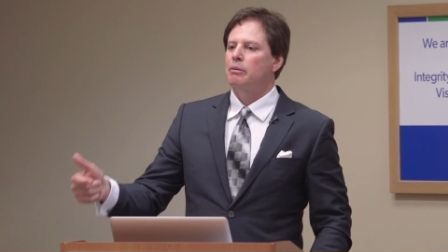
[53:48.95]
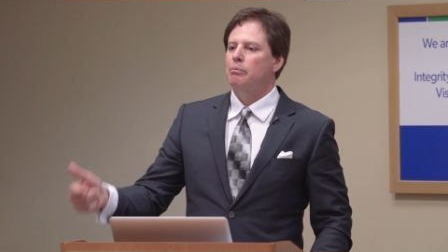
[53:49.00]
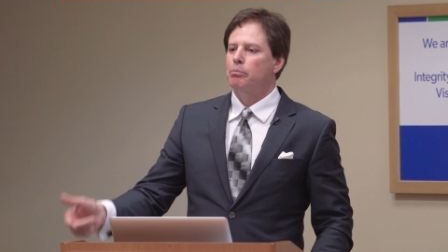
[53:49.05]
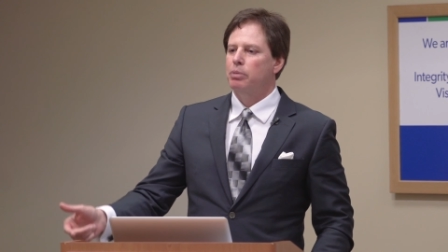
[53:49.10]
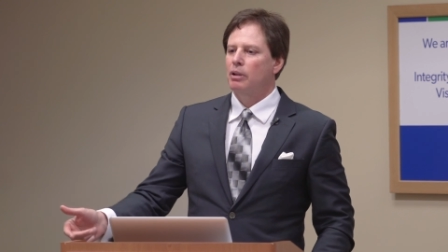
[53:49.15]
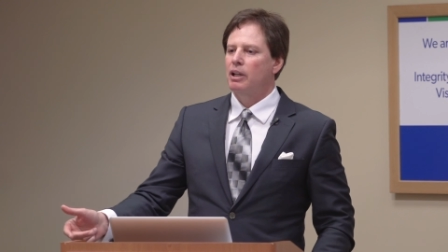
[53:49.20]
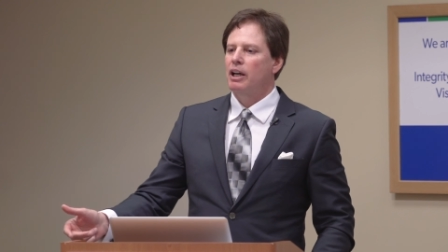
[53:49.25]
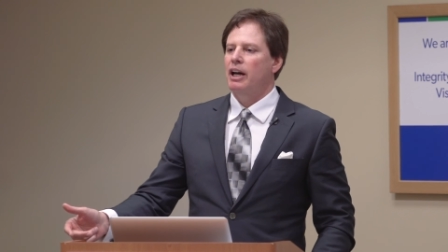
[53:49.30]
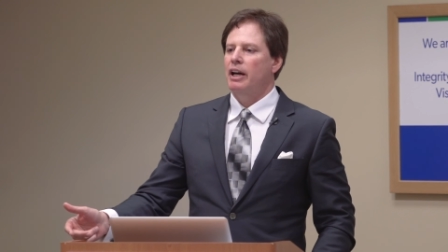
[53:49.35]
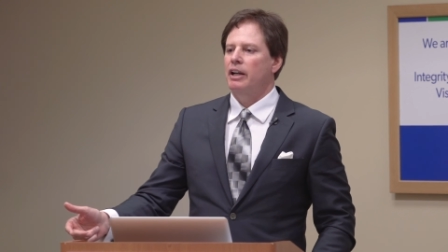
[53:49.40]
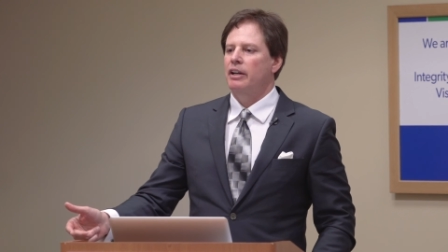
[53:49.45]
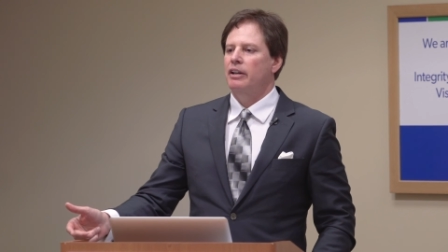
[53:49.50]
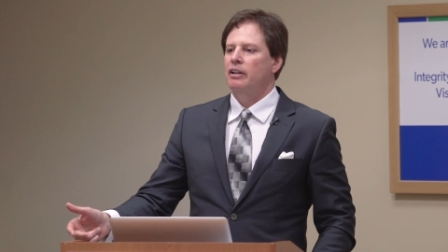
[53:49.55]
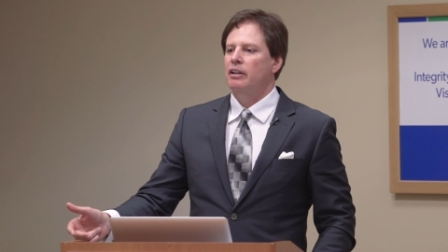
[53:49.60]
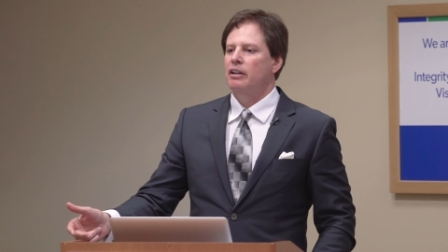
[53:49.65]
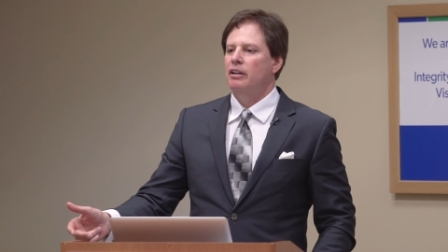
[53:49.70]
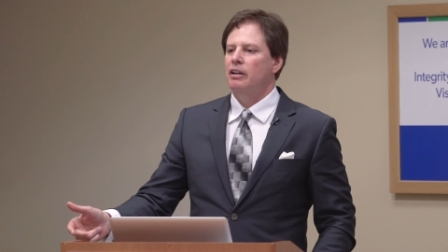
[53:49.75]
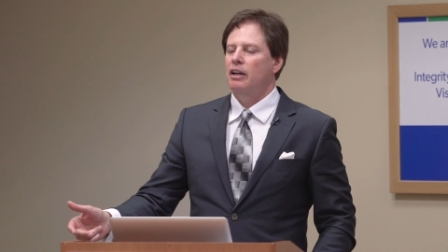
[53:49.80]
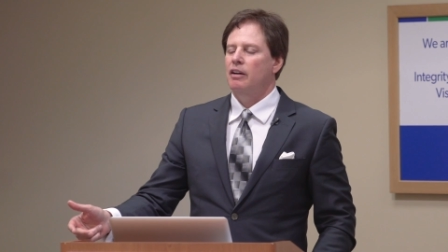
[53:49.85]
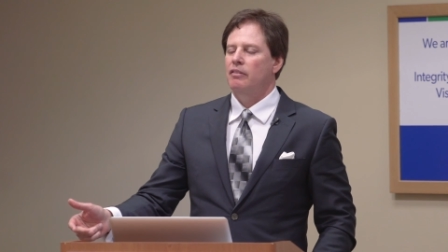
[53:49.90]
and blood
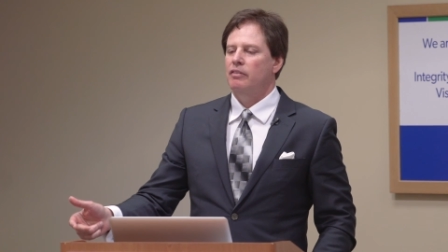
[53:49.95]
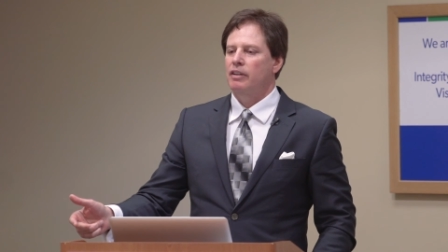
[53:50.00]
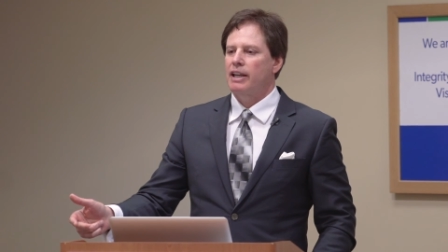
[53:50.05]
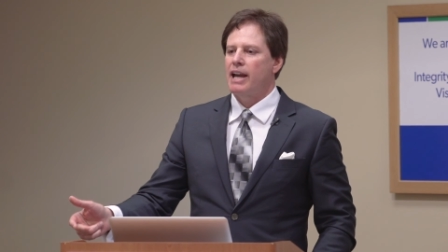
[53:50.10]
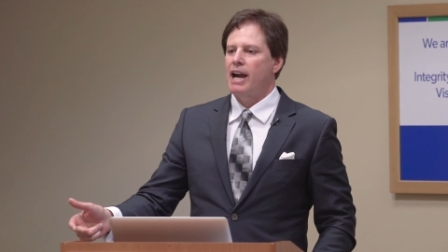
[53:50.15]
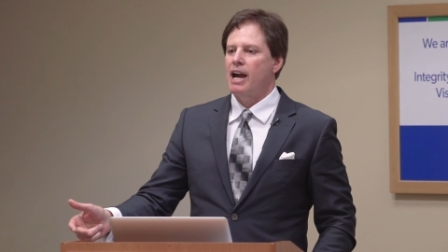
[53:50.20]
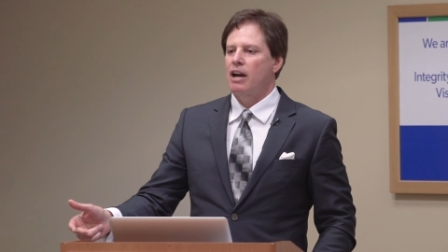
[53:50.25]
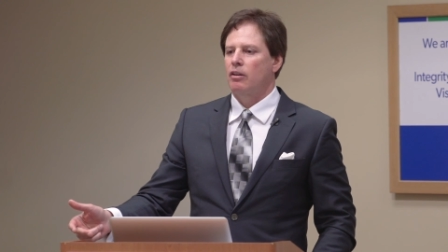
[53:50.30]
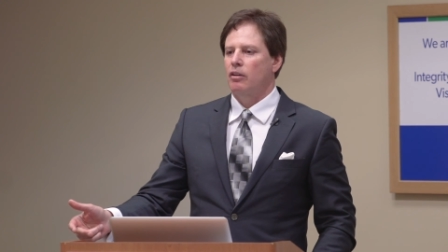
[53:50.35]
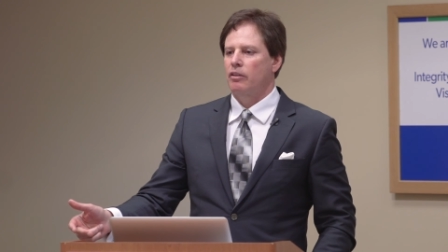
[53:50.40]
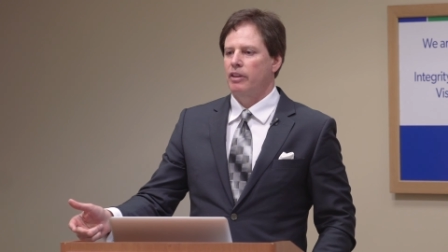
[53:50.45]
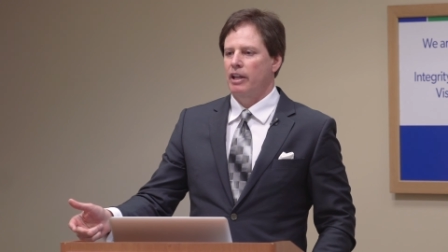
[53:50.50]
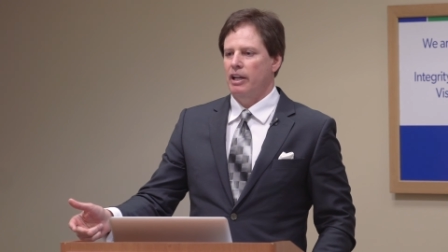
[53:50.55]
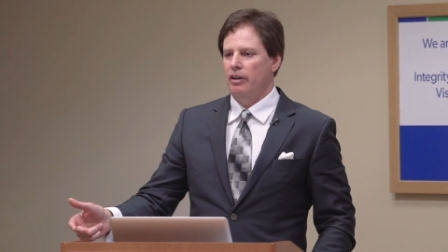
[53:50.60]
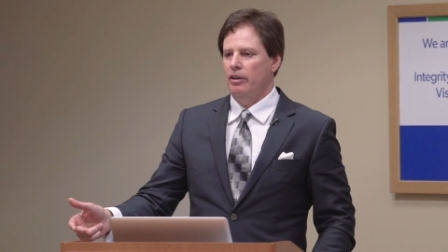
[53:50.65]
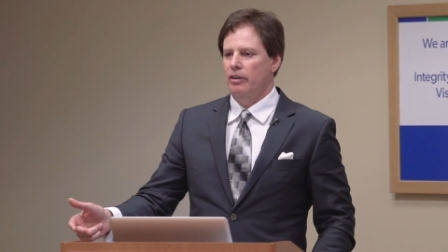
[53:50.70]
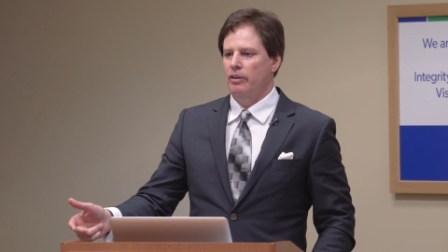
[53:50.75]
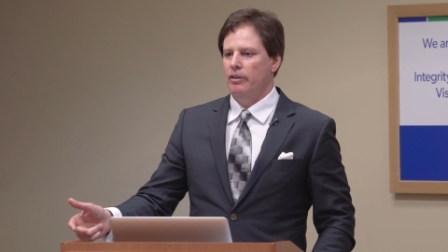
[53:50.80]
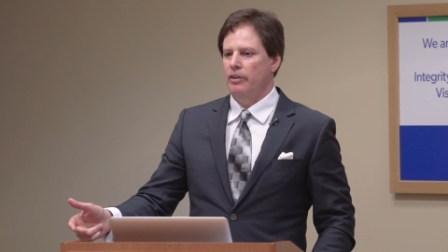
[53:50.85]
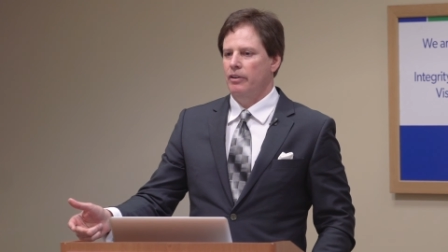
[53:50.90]
of the cattle
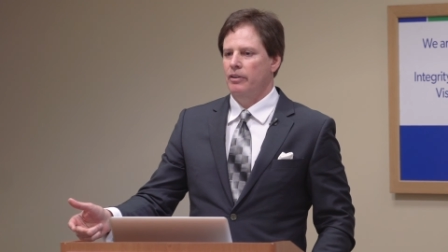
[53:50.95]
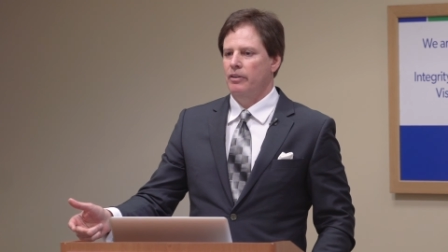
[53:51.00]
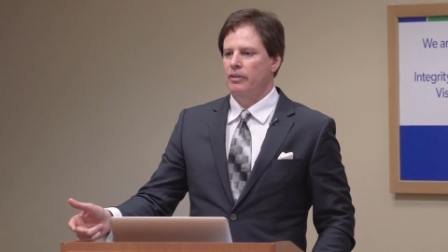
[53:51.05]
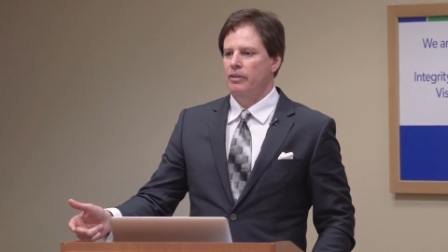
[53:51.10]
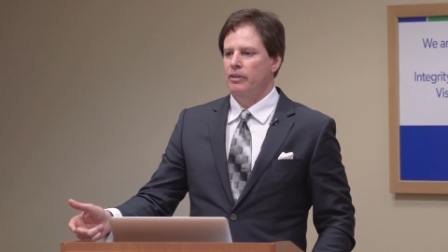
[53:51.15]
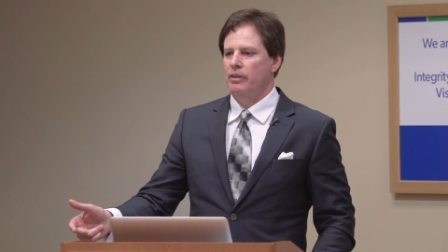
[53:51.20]
they herd.